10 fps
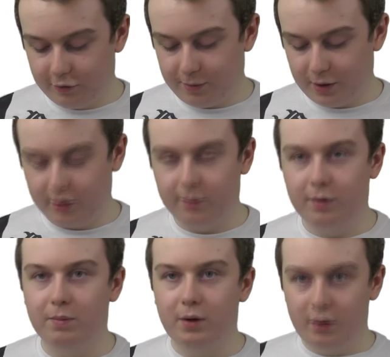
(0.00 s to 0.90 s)
pick
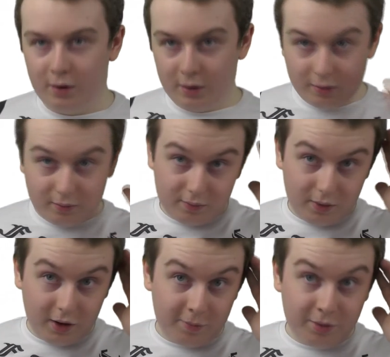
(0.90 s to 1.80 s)
up
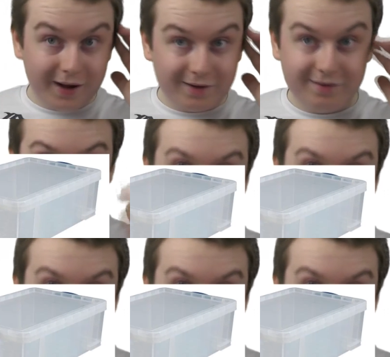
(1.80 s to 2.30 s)
a plastic